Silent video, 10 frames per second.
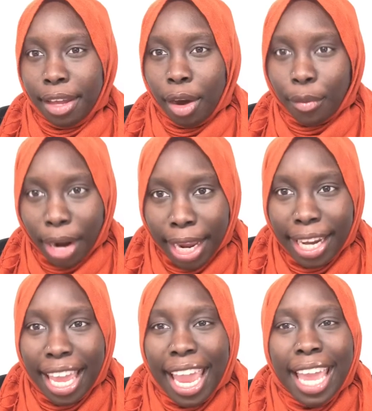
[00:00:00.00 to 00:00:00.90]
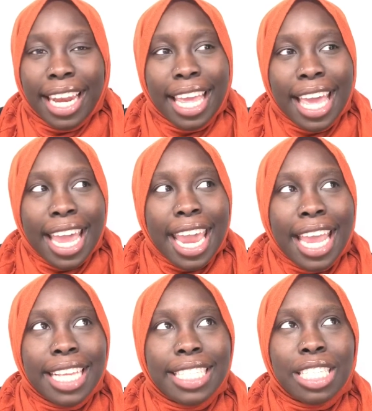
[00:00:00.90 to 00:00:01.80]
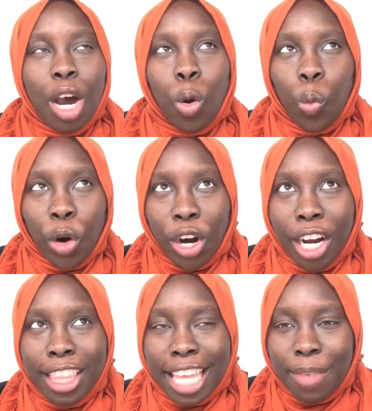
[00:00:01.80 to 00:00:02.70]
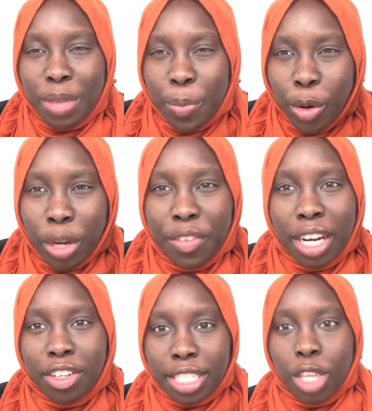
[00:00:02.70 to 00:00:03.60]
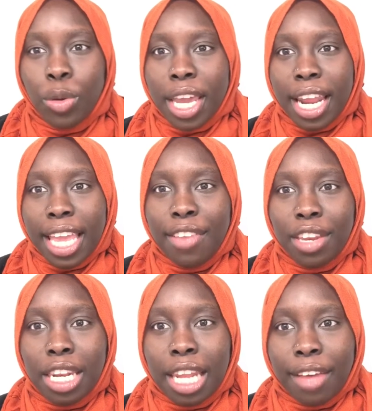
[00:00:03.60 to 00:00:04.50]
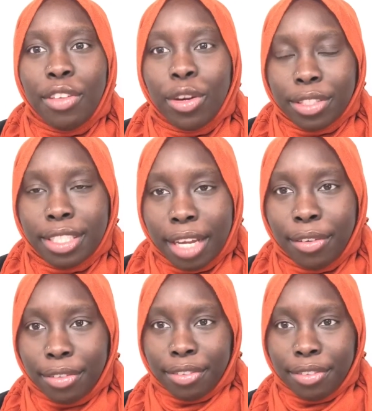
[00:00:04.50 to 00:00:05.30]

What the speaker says: Right? And it is a word that people don't even understand. You cannot even love yourself.